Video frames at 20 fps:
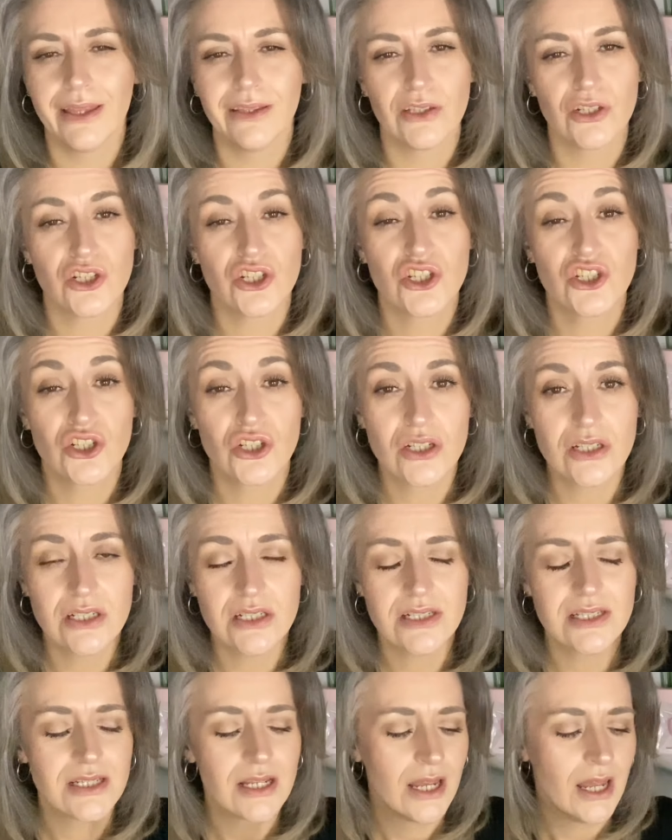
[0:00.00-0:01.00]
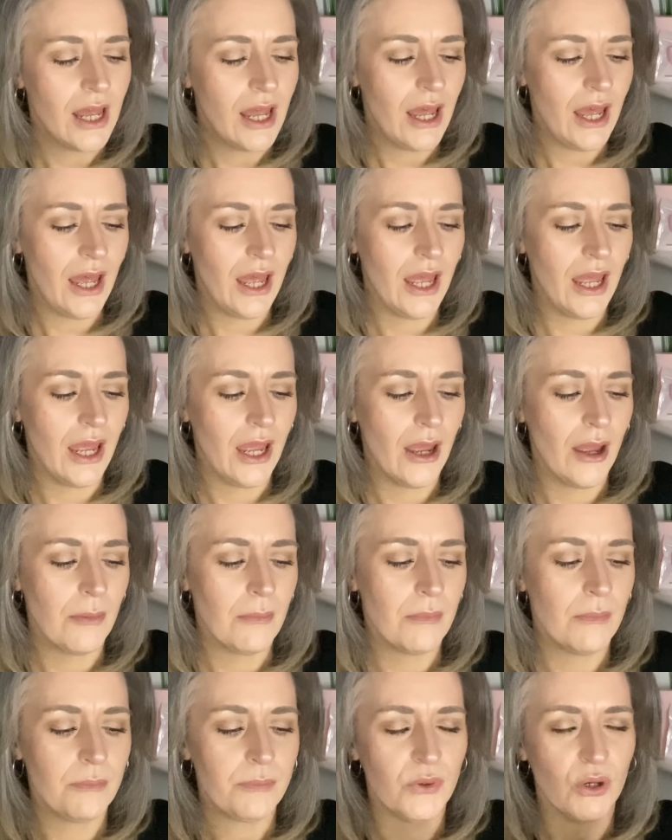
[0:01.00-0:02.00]
that shouldn't,
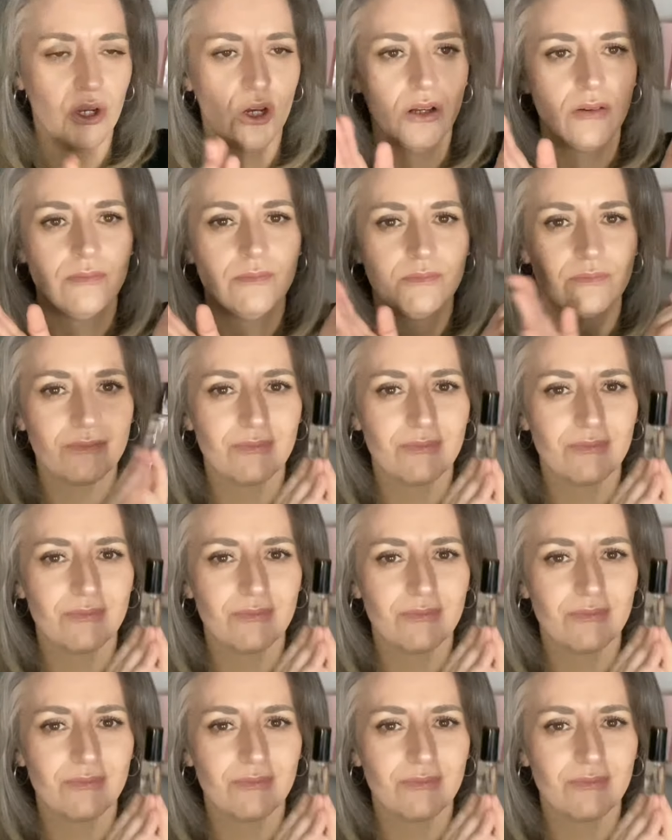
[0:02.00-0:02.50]
but